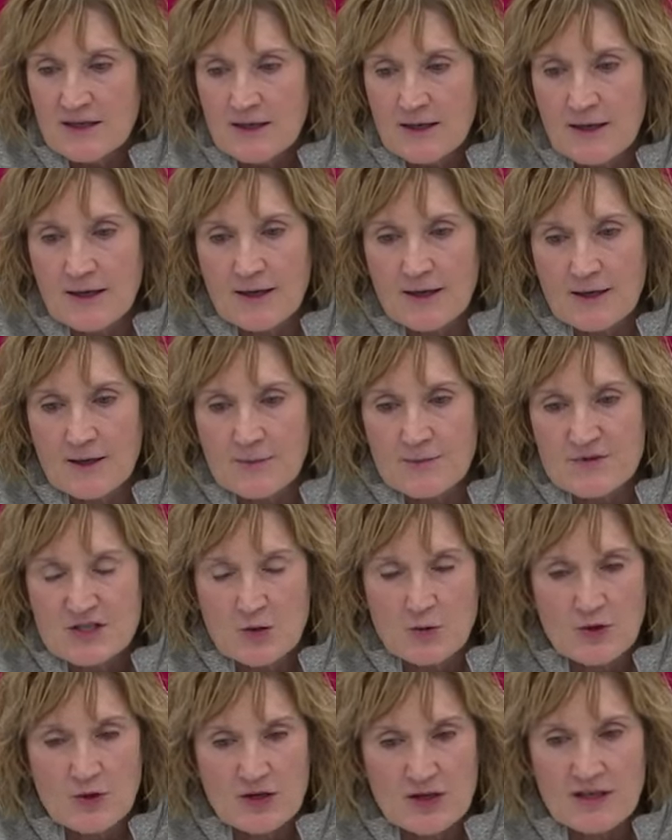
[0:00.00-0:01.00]
Um, so
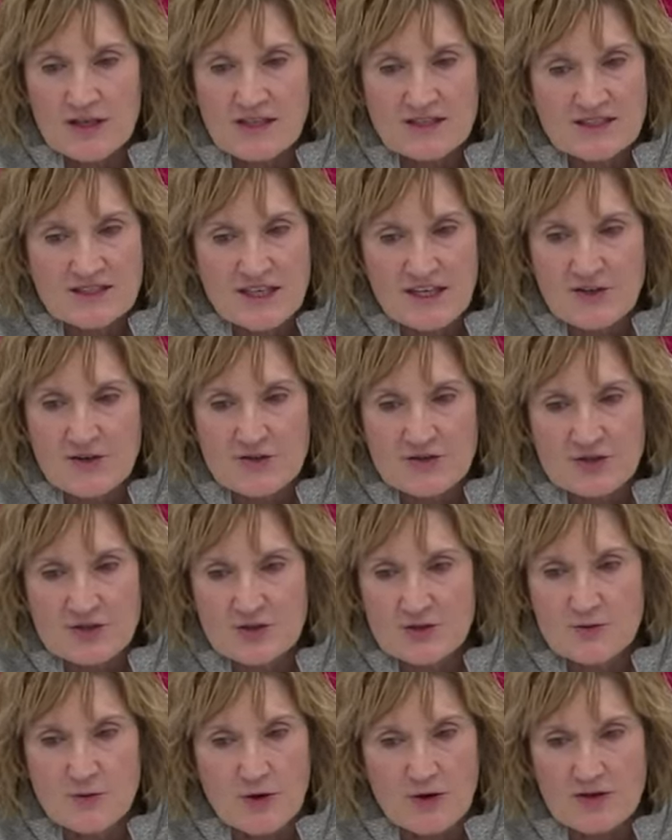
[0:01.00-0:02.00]
we're going to continue
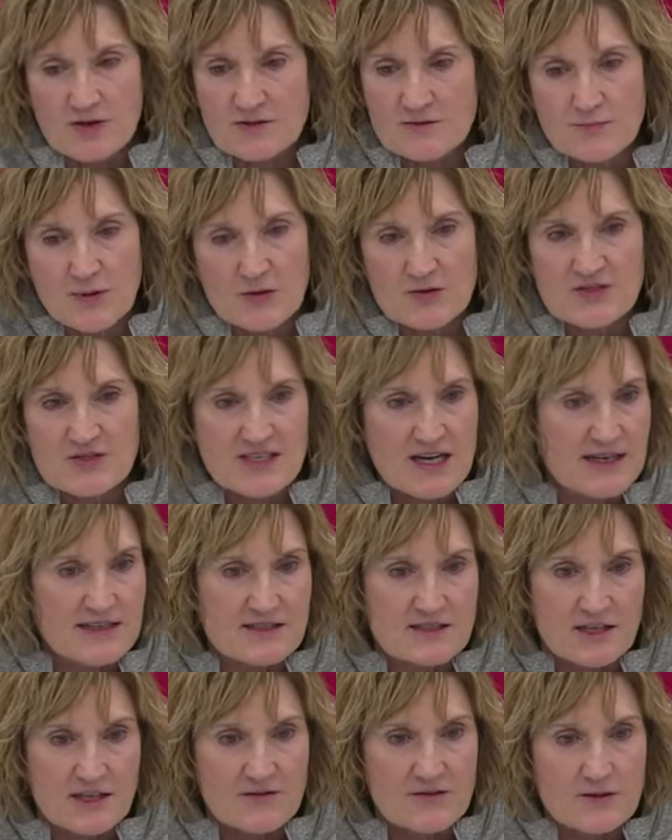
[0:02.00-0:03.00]
to work both
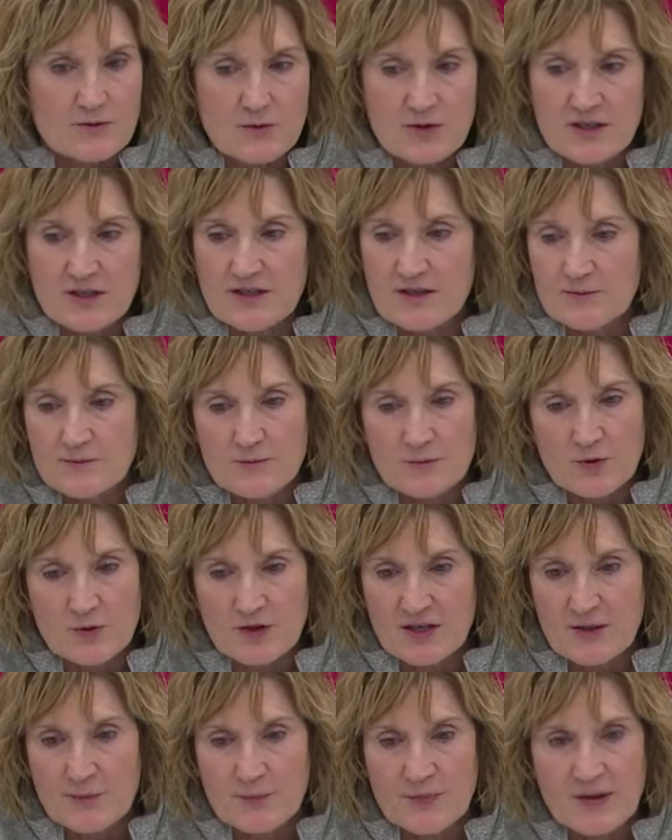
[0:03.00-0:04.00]
sides of it. We're gonna we're
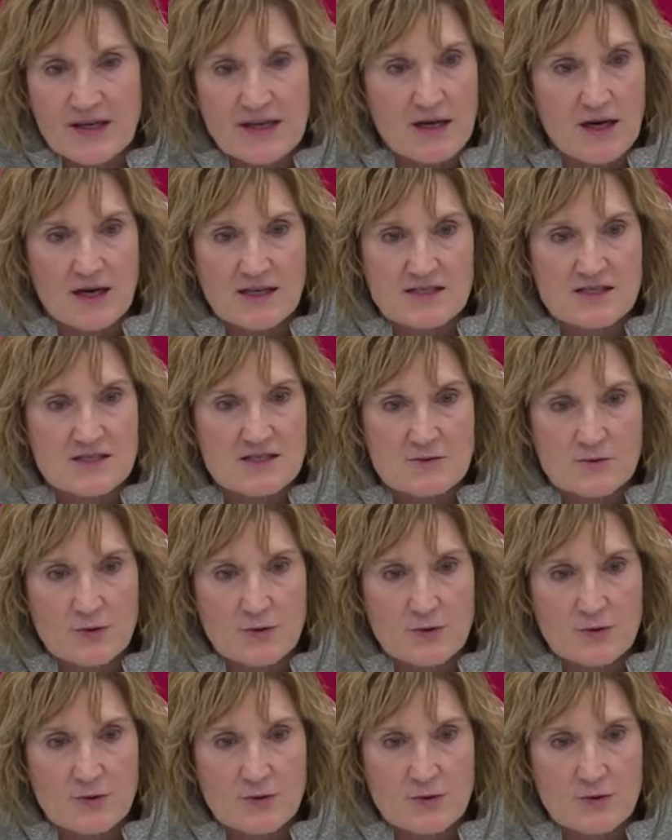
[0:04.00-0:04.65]
gonna be us.